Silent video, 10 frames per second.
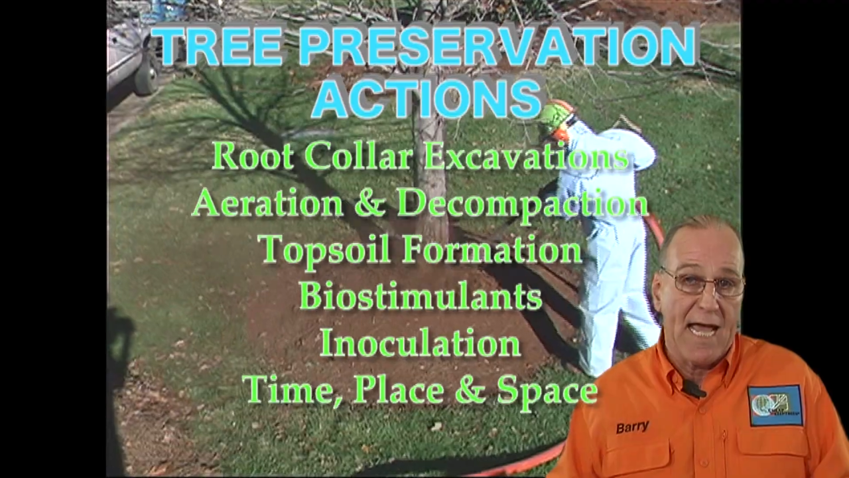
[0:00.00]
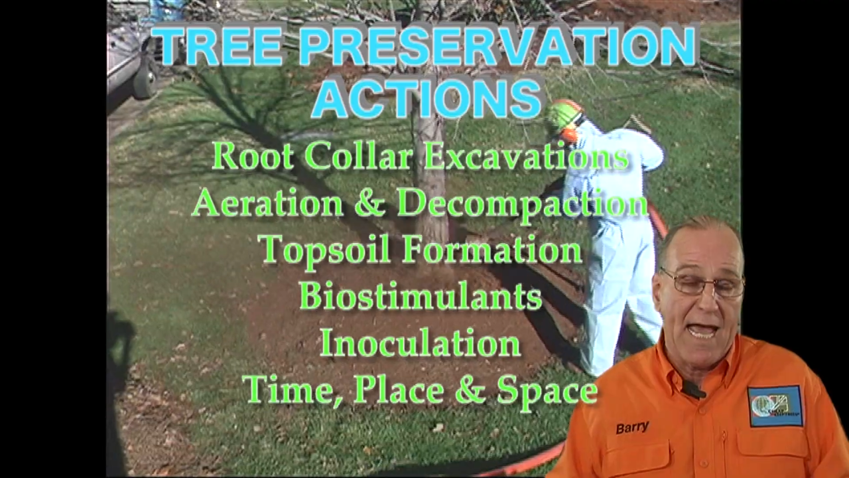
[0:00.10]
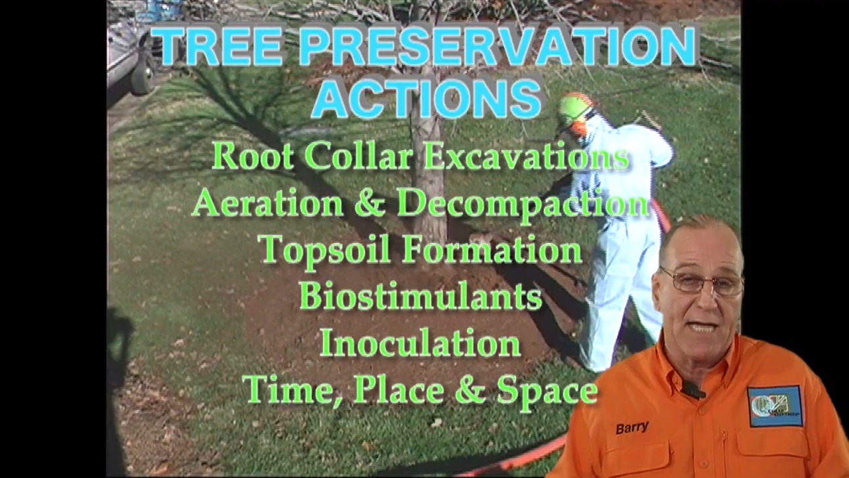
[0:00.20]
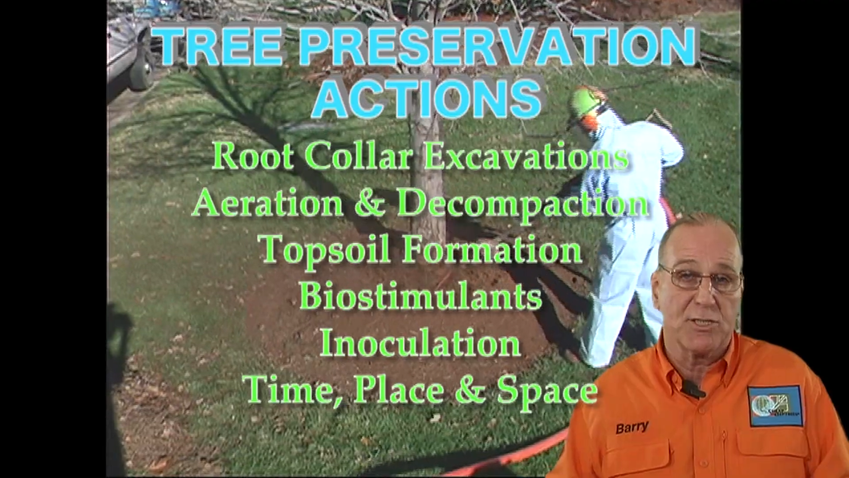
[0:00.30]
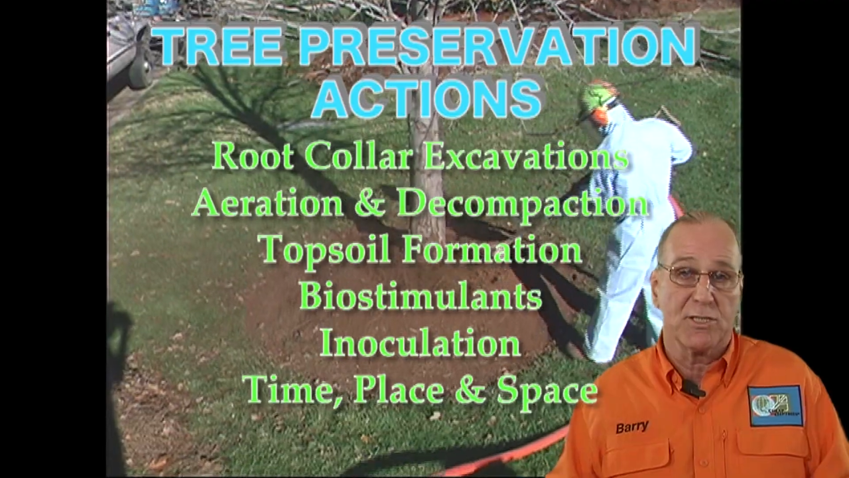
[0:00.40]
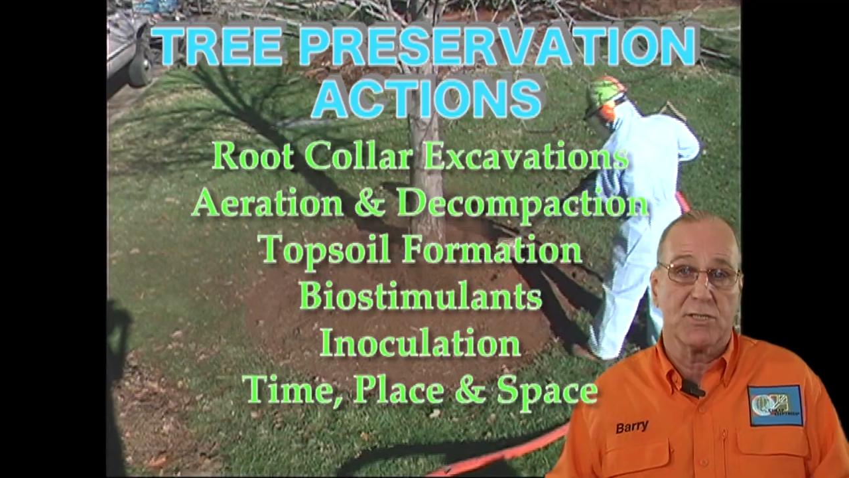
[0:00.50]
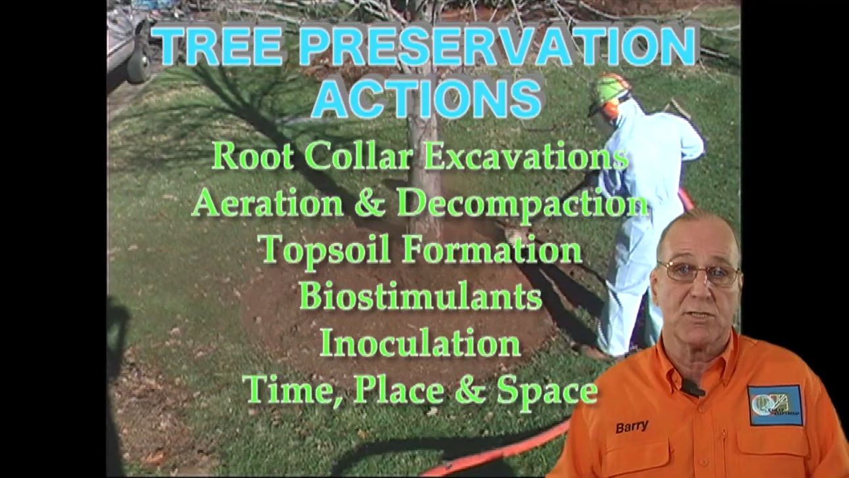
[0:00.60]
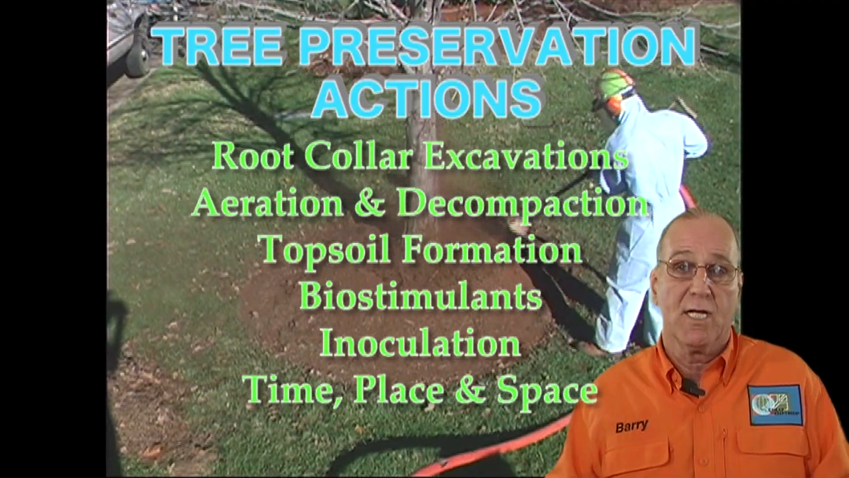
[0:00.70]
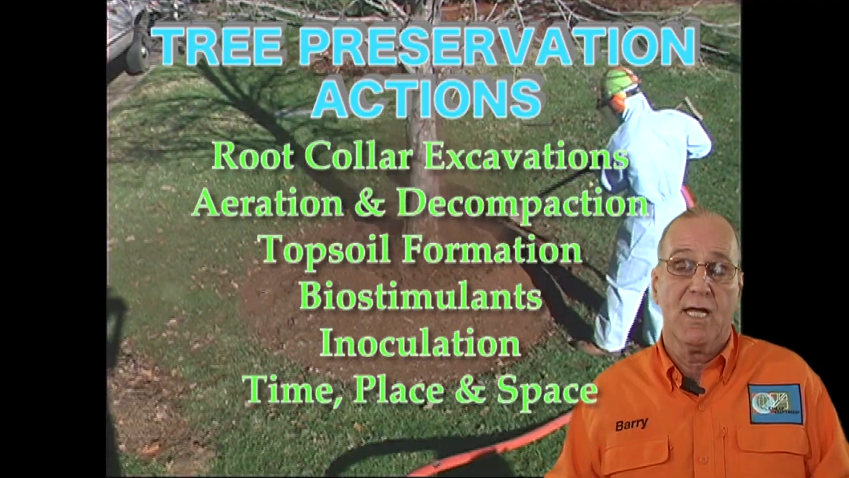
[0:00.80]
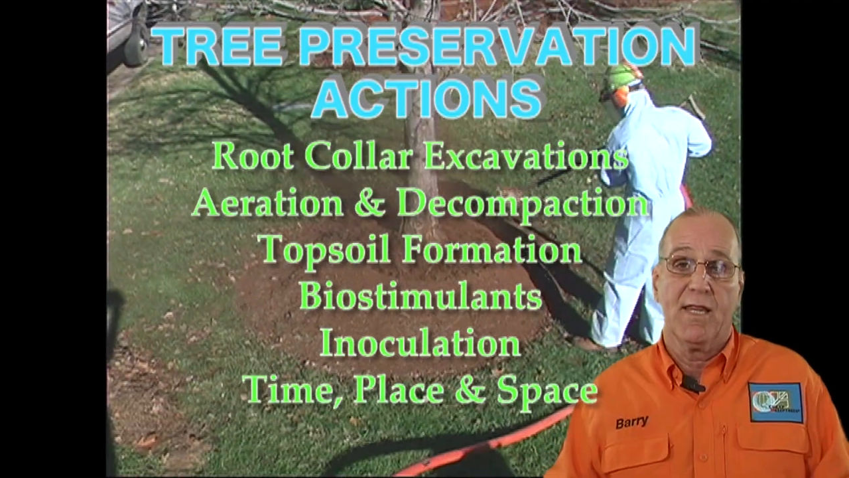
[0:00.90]

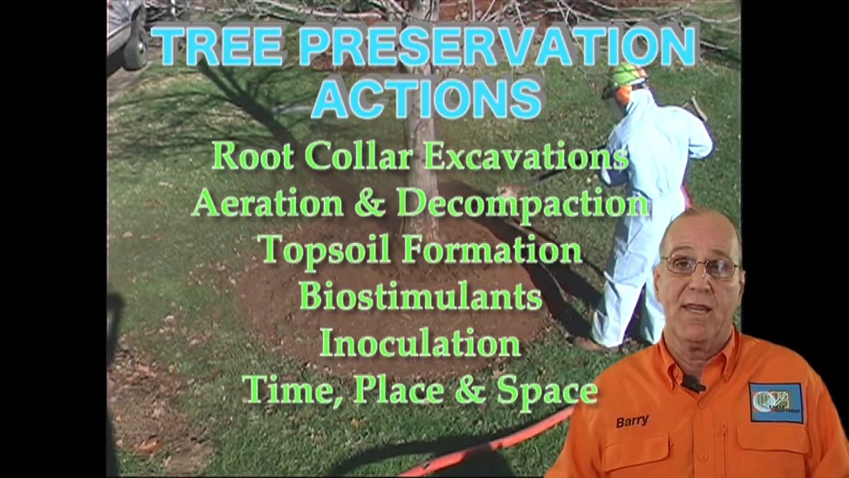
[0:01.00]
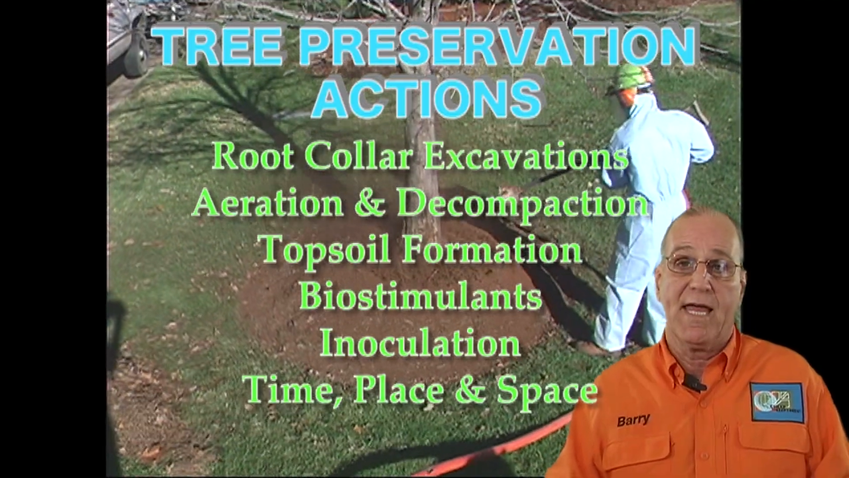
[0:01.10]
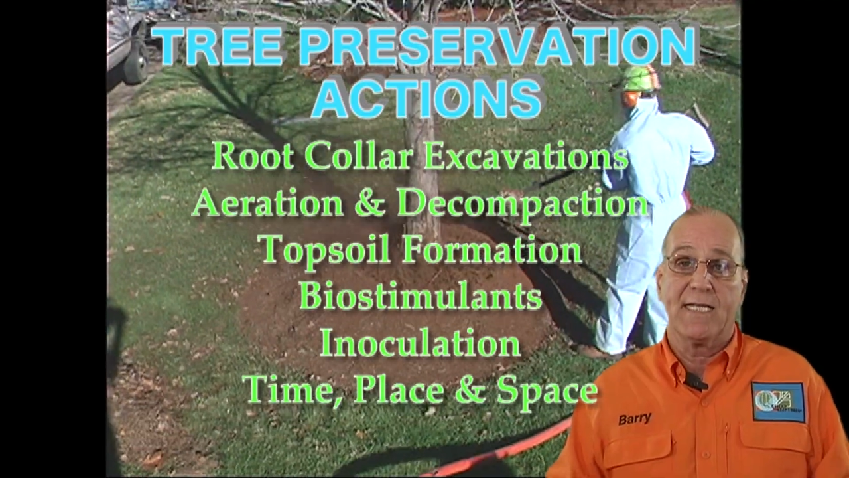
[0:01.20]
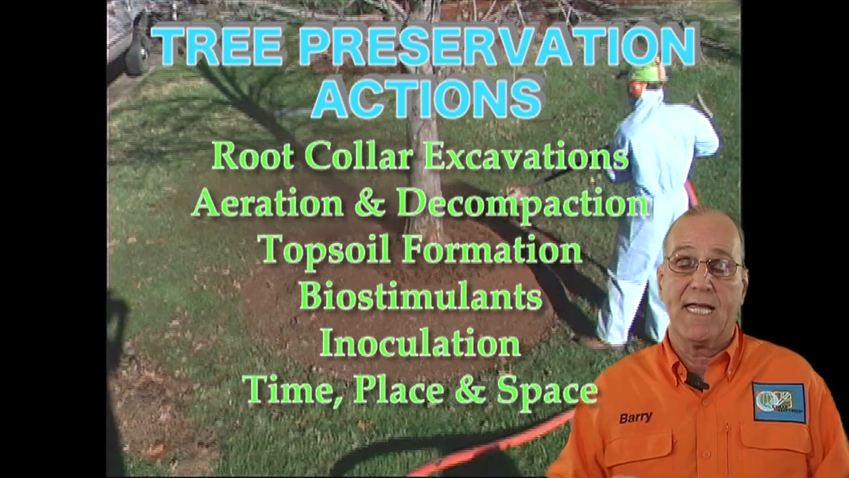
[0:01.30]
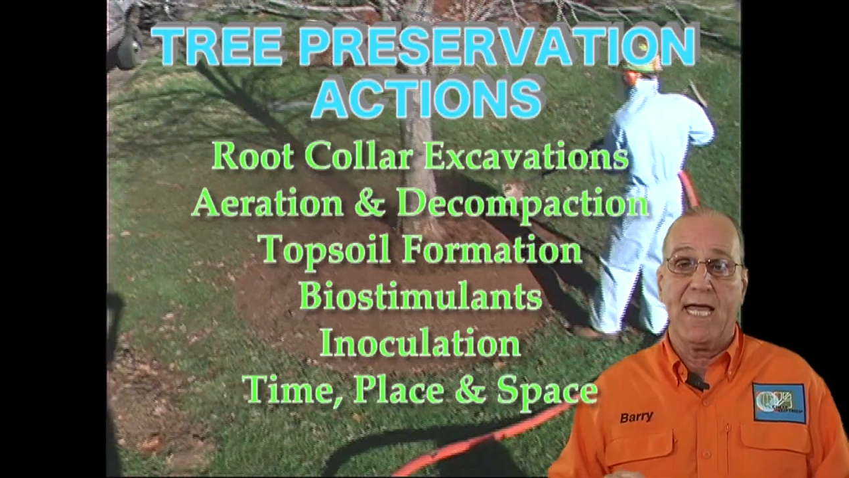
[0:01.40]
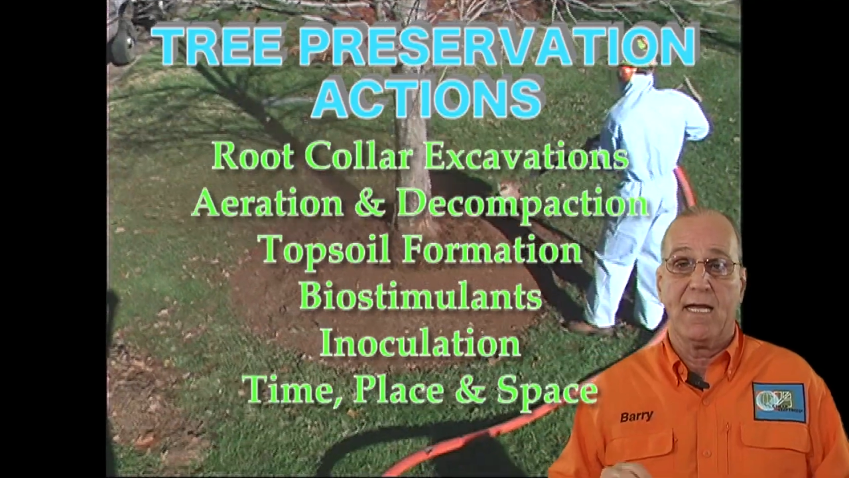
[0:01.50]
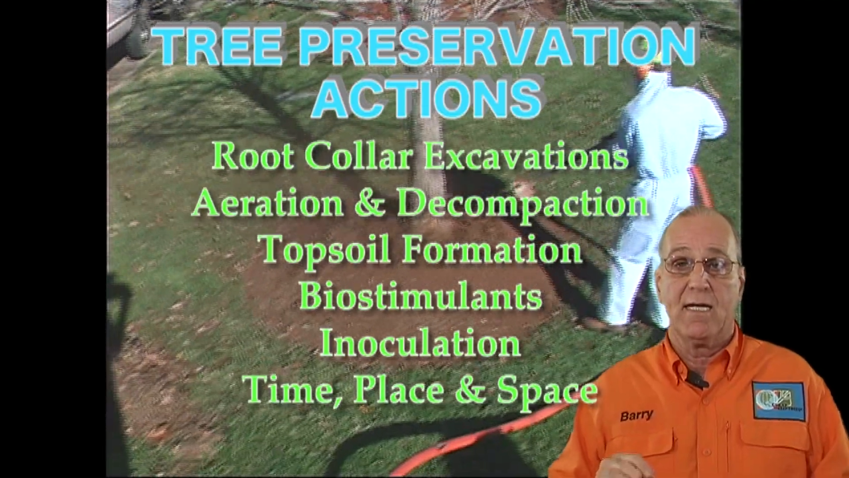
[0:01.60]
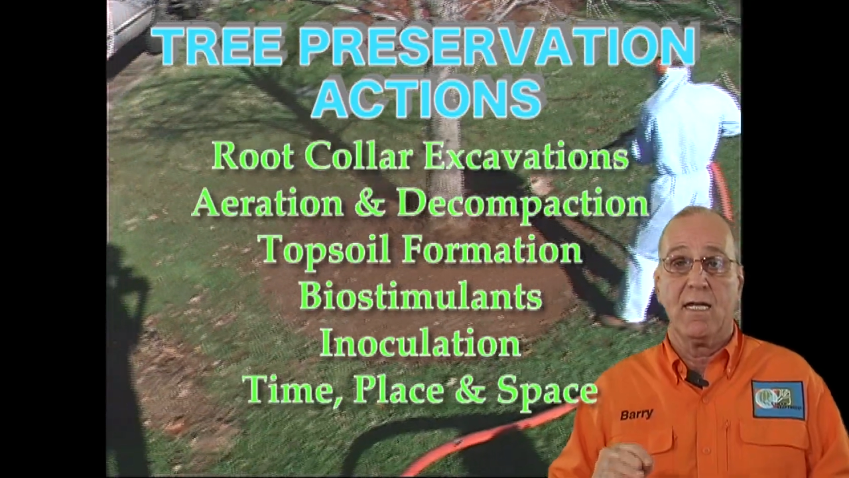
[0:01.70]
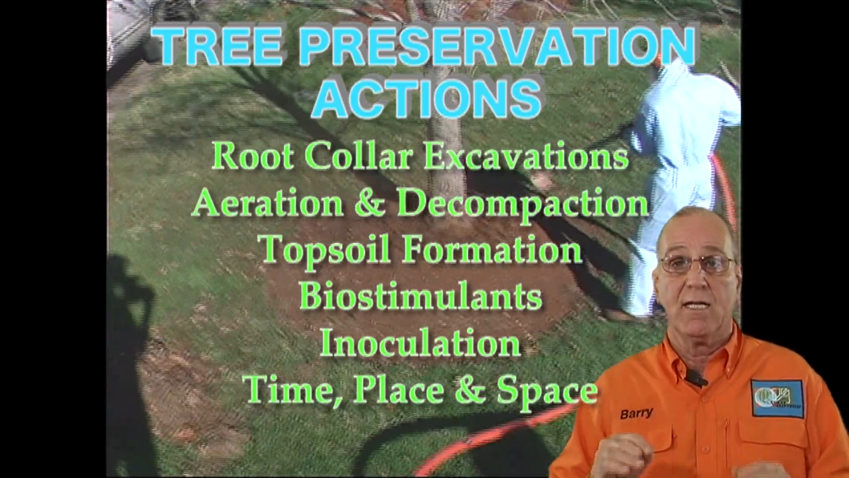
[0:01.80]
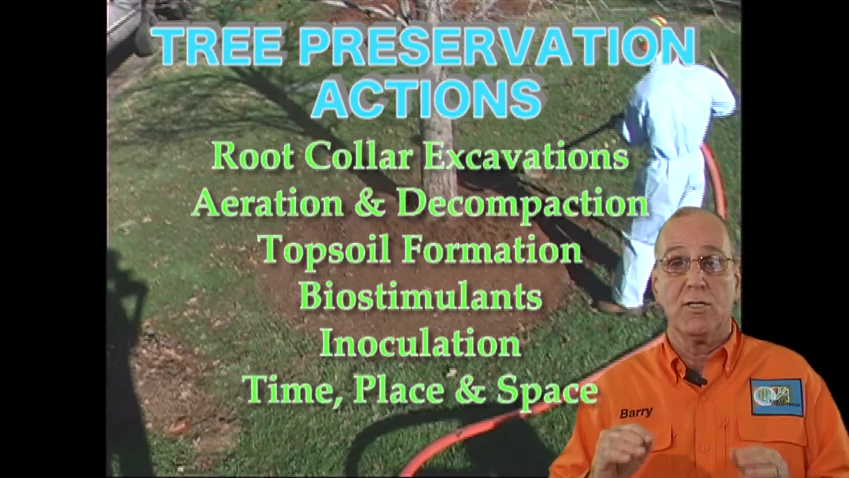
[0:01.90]
actions that can